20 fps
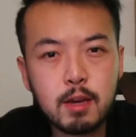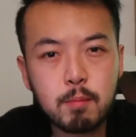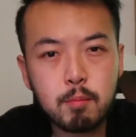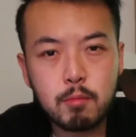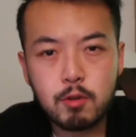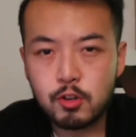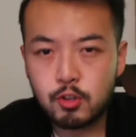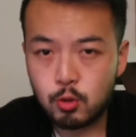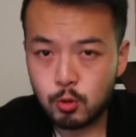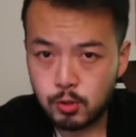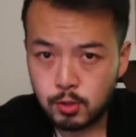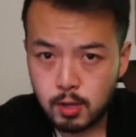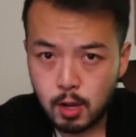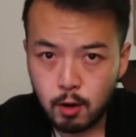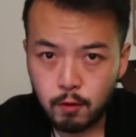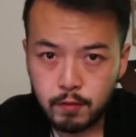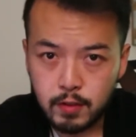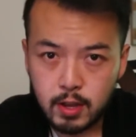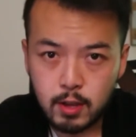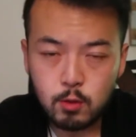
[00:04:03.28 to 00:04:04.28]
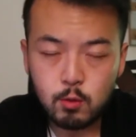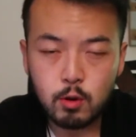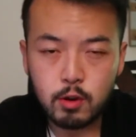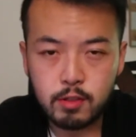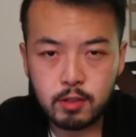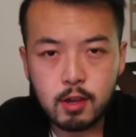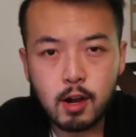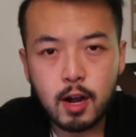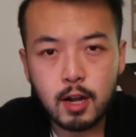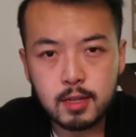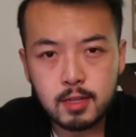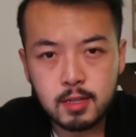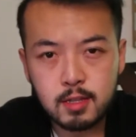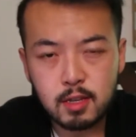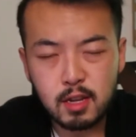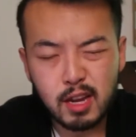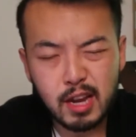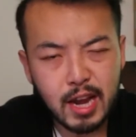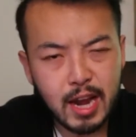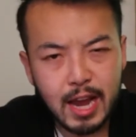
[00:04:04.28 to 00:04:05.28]
immerse yourself in your
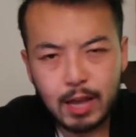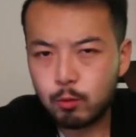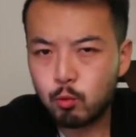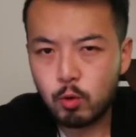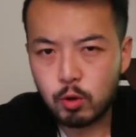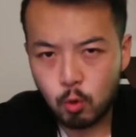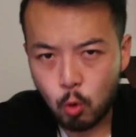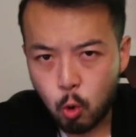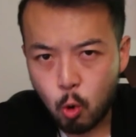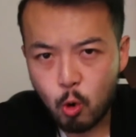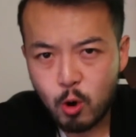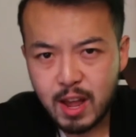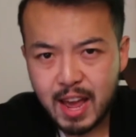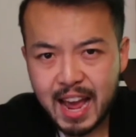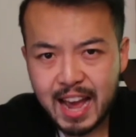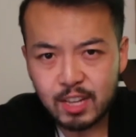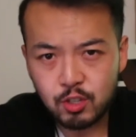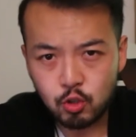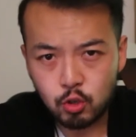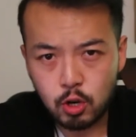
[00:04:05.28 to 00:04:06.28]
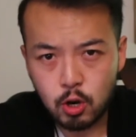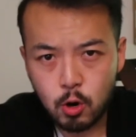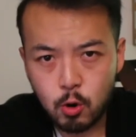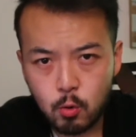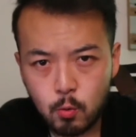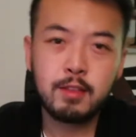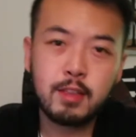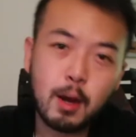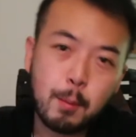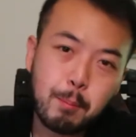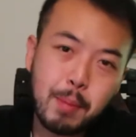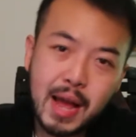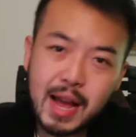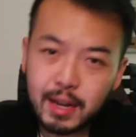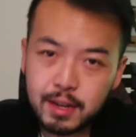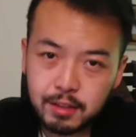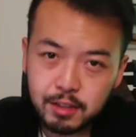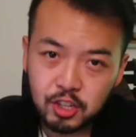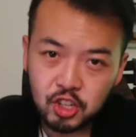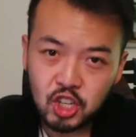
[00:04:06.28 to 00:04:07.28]
thoughts, and record as you go. Now back in the